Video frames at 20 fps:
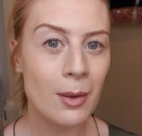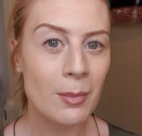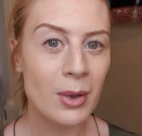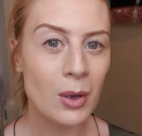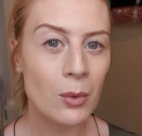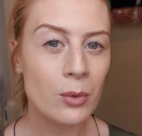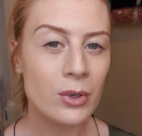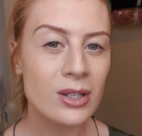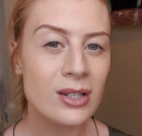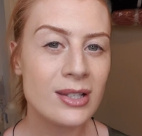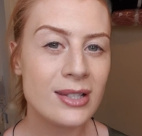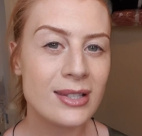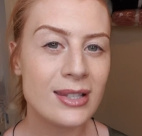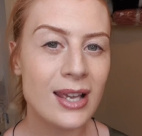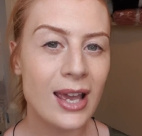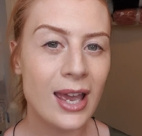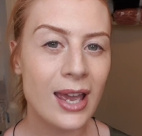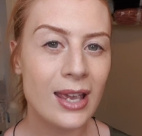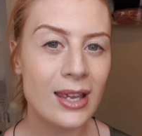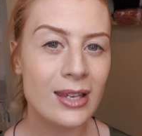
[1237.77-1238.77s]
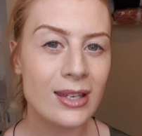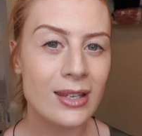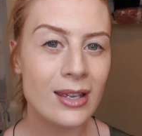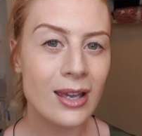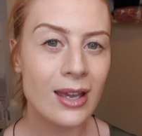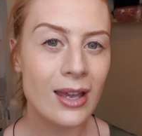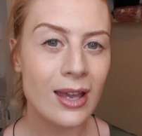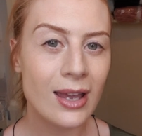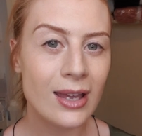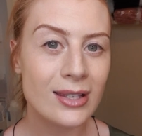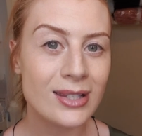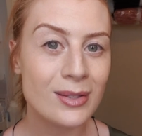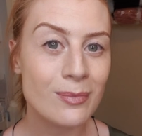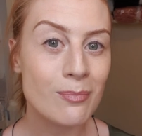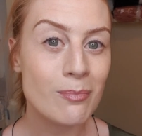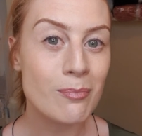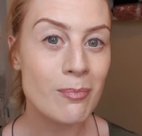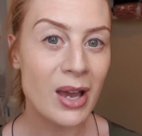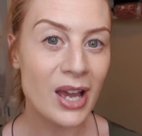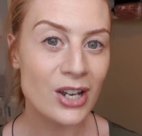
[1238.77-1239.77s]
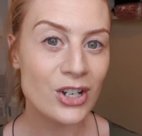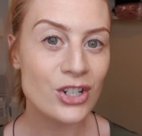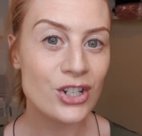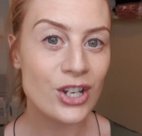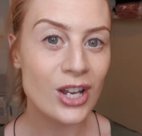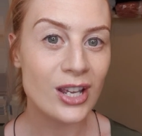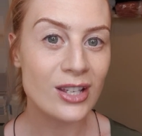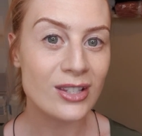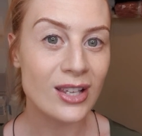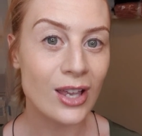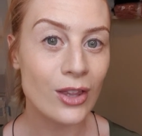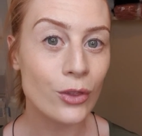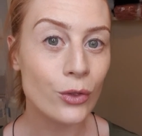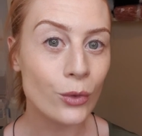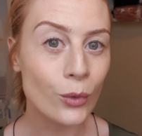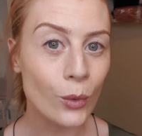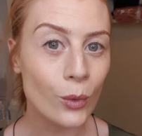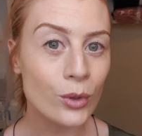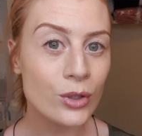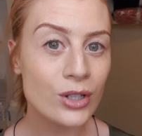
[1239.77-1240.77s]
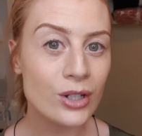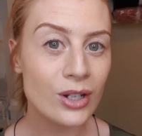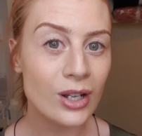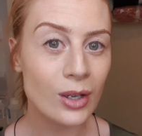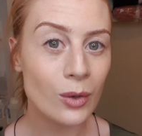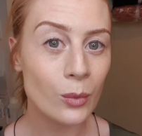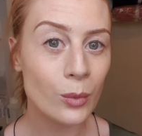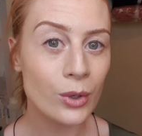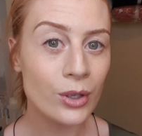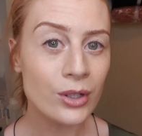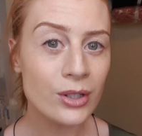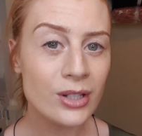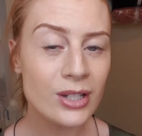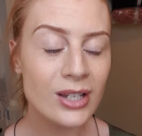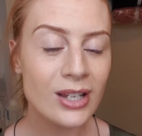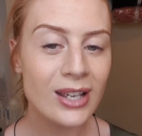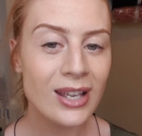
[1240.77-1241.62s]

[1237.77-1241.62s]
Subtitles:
I wouldn't say as much as I thought it would,